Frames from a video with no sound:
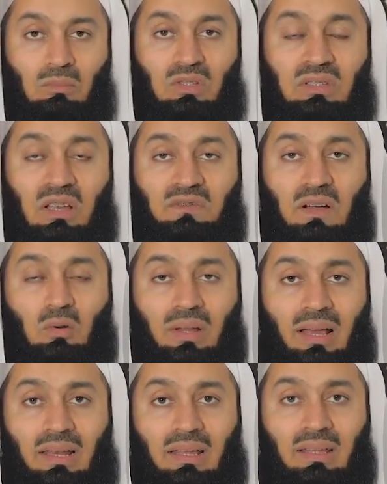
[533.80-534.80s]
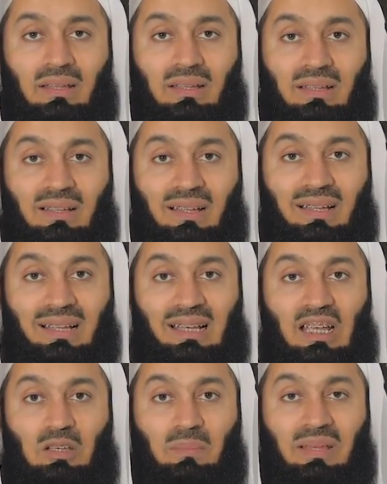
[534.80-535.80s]
Muttafaqun alayh.
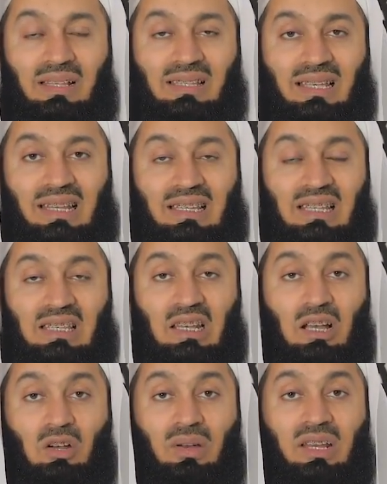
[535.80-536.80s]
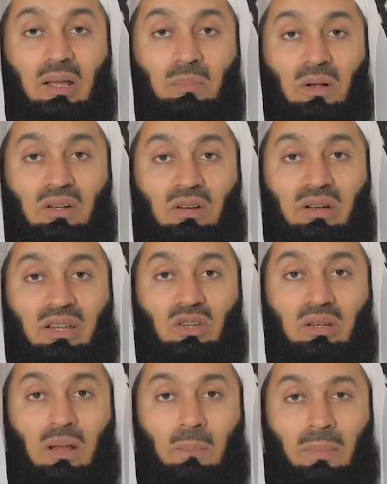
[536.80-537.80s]
It means it is an agreed upon
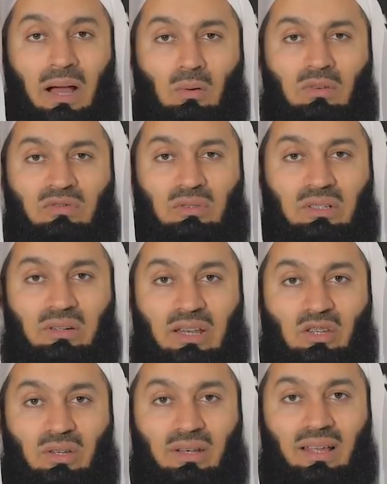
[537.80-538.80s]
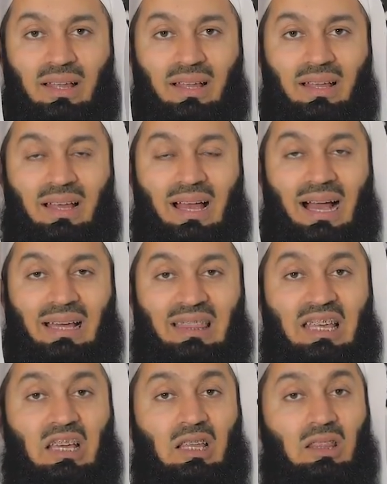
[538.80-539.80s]
narration, a powerful narration. I
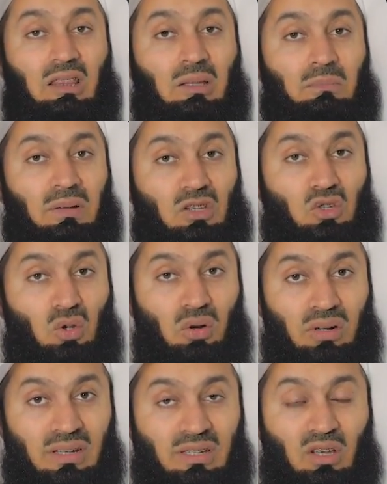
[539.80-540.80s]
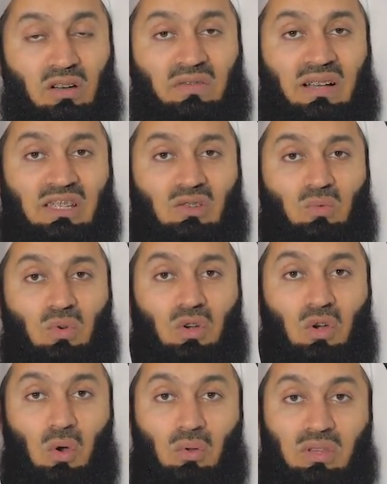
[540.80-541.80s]
think the majority of us would
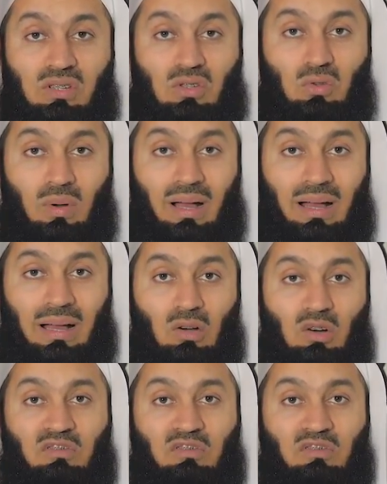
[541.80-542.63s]
know this dua